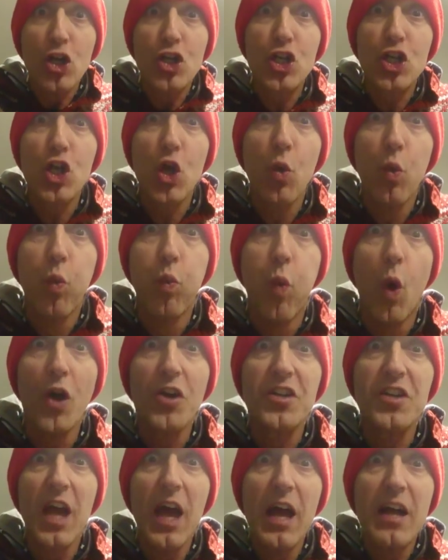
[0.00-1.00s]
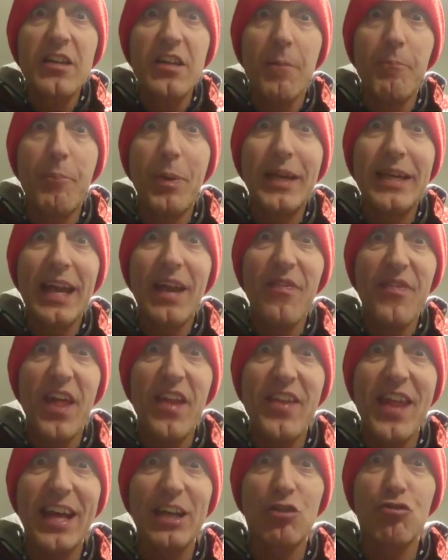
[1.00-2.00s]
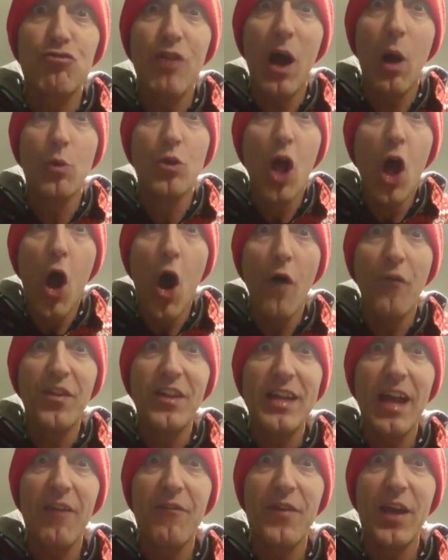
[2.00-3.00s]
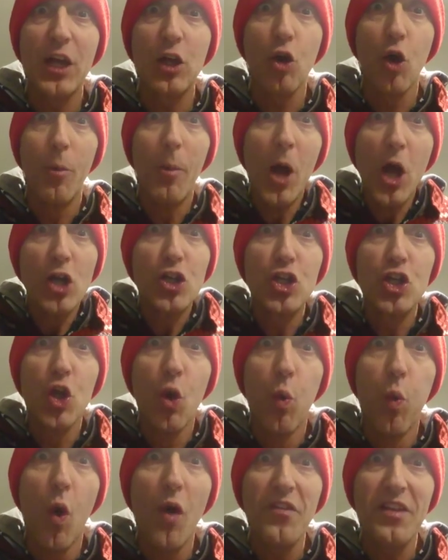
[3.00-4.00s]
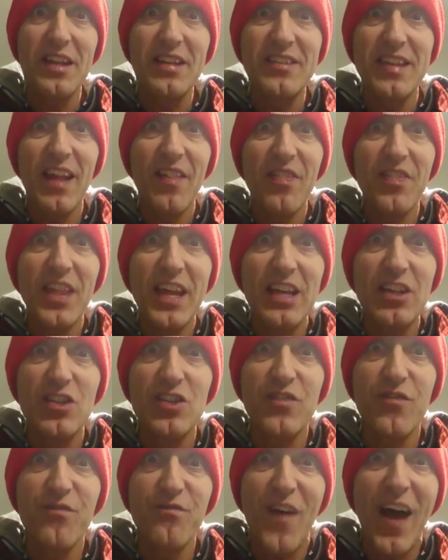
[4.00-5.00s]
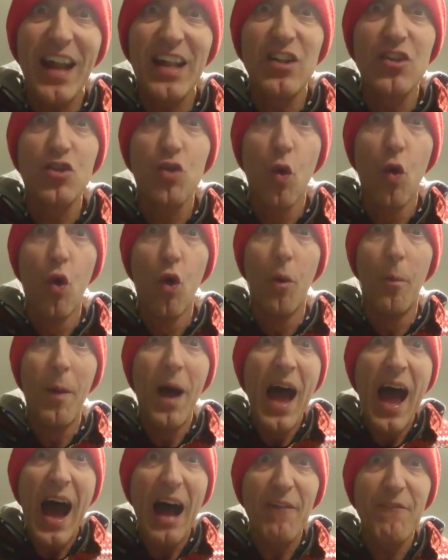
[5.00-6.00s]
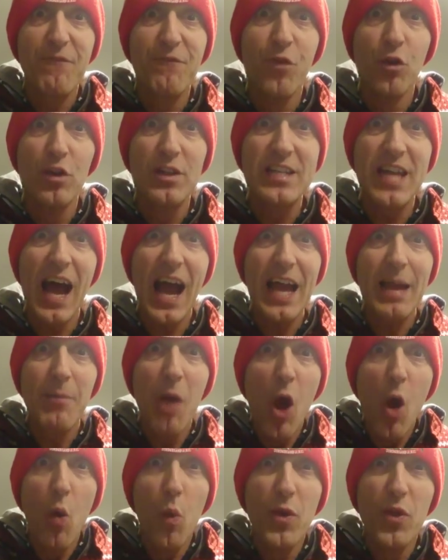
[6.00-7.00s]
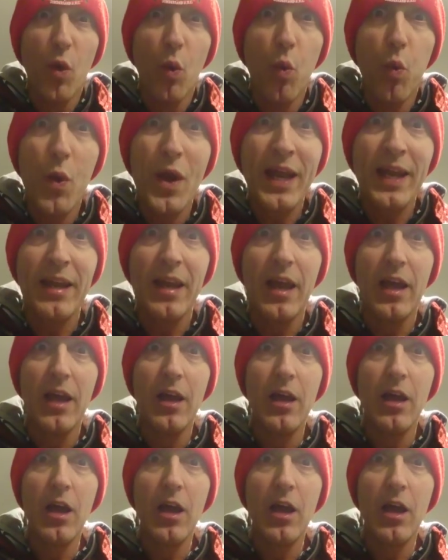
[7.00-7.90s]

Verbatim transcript: Do you want? to be in the next round of the FA Cup? Do you want to send these fans home at full time with a win?